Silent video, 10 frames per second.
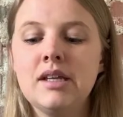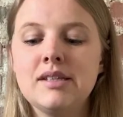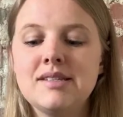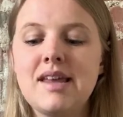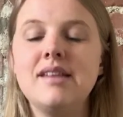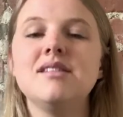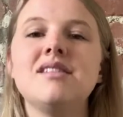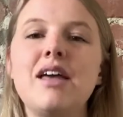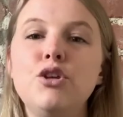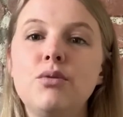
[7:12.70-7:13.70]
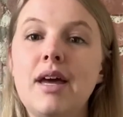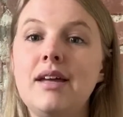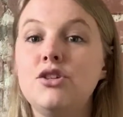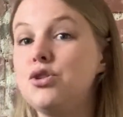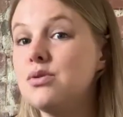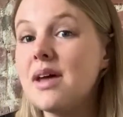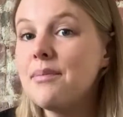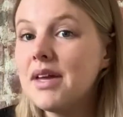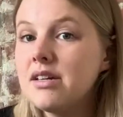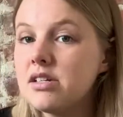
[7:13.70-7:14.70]
sense that you can do
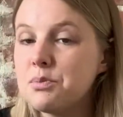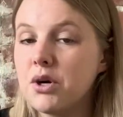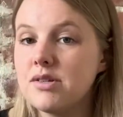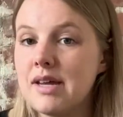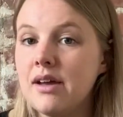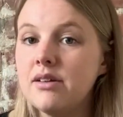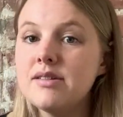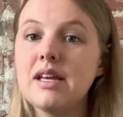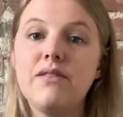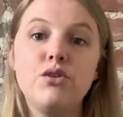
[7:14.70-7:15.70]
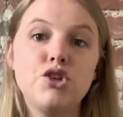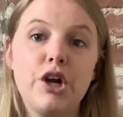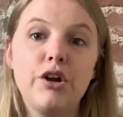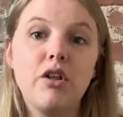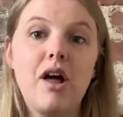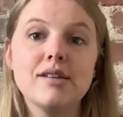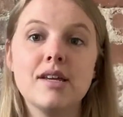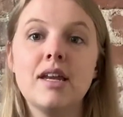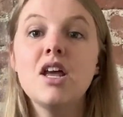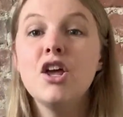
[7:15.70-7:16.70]
something to spur sales. Like if you share your
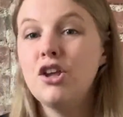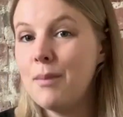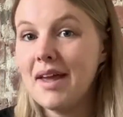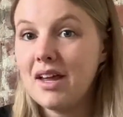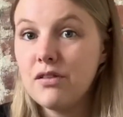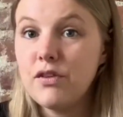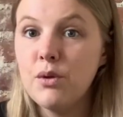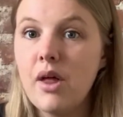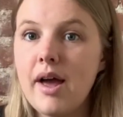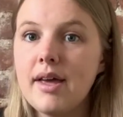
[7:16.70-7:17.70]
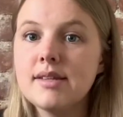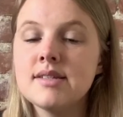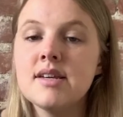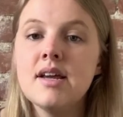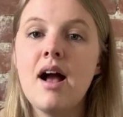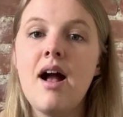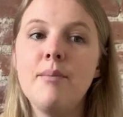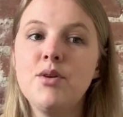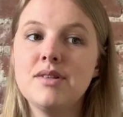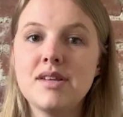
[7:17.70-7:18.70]
closet, you might get a few likes.
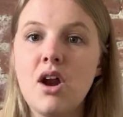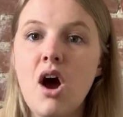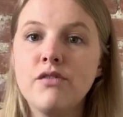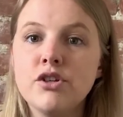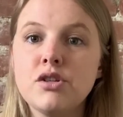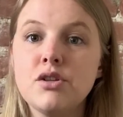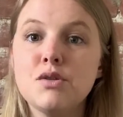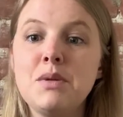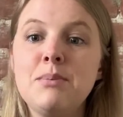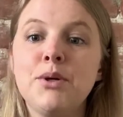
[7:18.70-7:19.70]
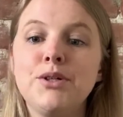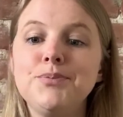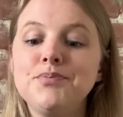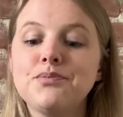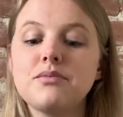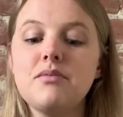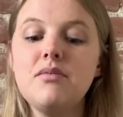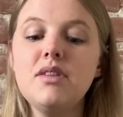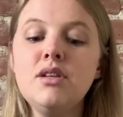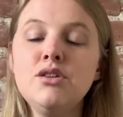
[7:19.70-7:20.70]
You can send offers to those people.
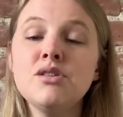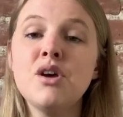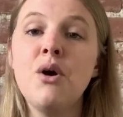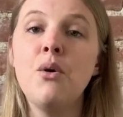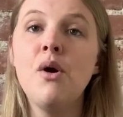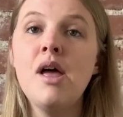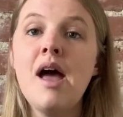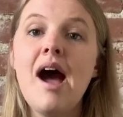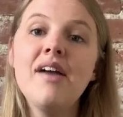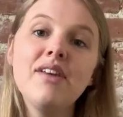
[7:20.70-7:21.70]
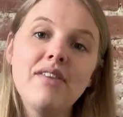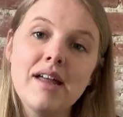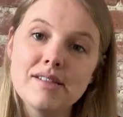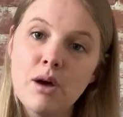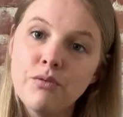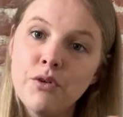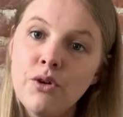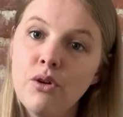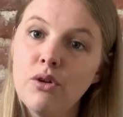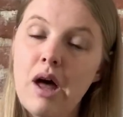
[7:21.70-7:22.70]
So I think that's
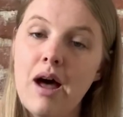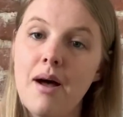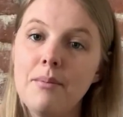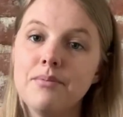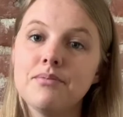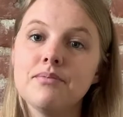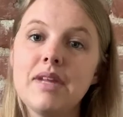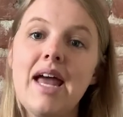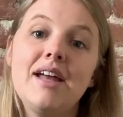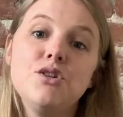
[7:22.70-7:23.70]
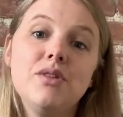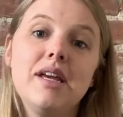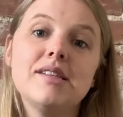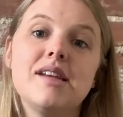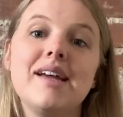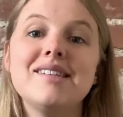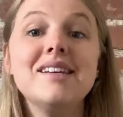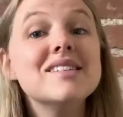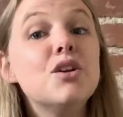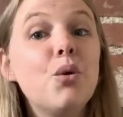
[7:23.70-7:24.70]
helpful. And I do think it's nice. It
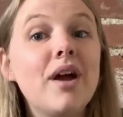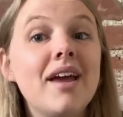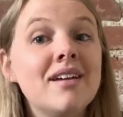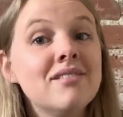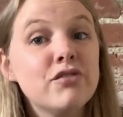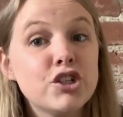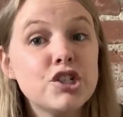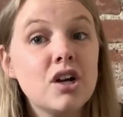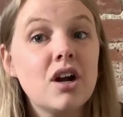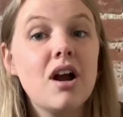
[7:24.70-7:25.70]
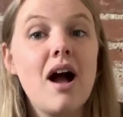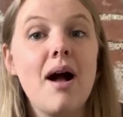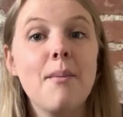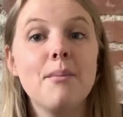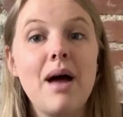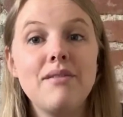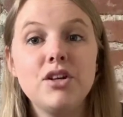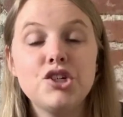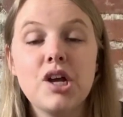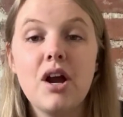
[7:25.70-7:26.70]
is annoying for sure,
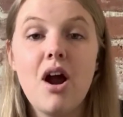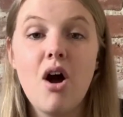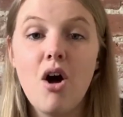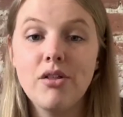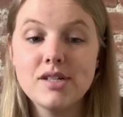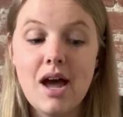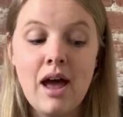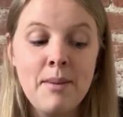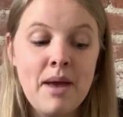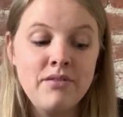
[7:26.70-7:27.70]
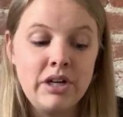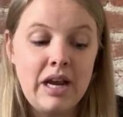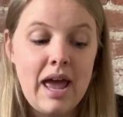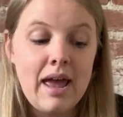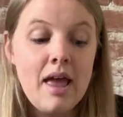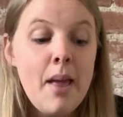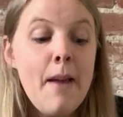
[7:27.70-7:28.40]
having to share all the time every day,